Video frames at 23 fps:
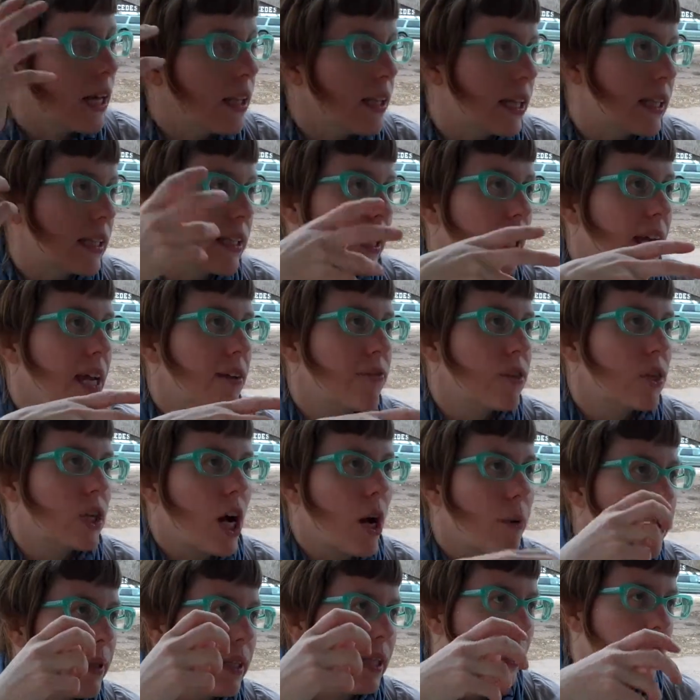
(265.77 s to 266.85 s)
Yeah, like if you
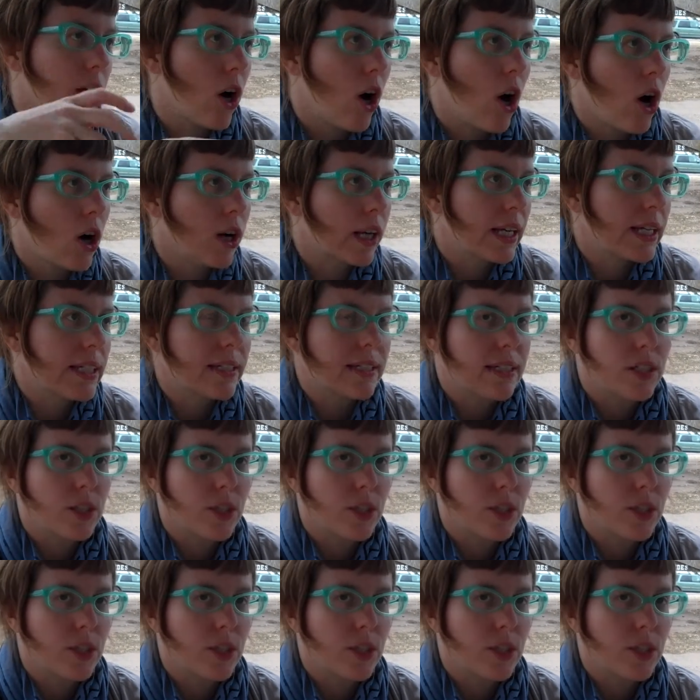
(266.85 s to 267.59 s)
come in like August,